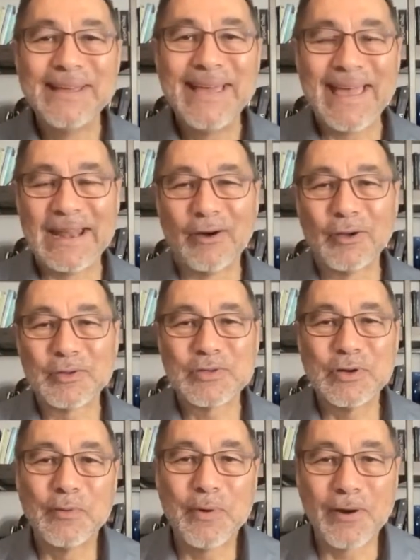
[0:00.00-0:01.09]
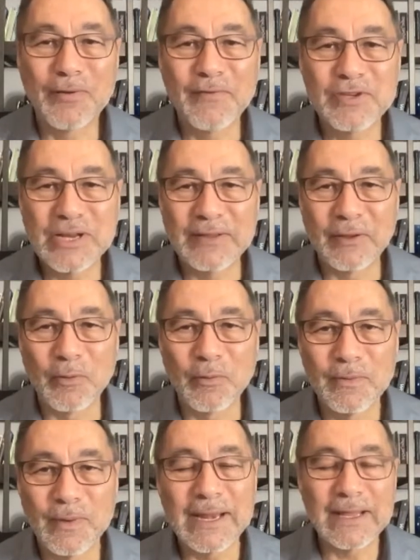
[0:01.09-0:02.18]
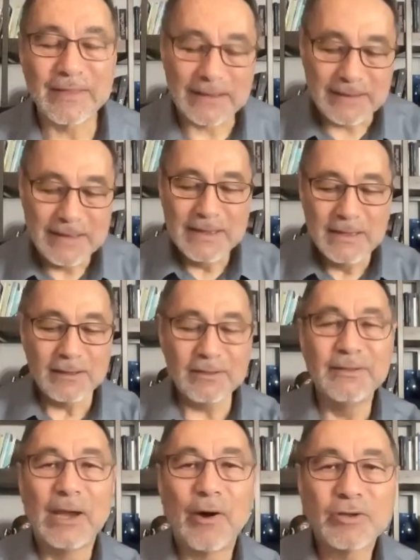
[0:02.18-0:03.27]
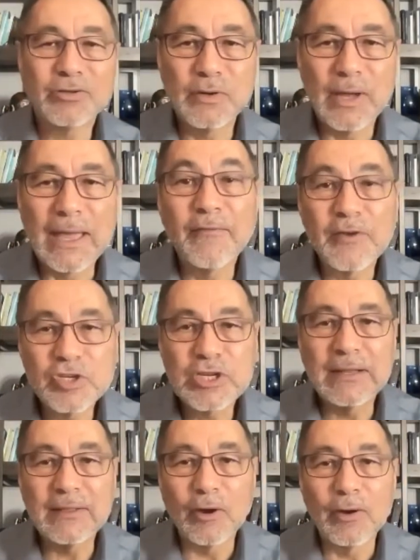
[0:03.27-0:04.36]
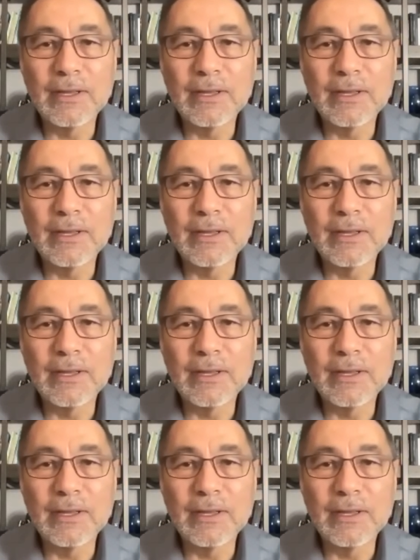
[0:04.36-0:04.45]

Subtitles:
and also part of officiating their wedding, then they also, and officiating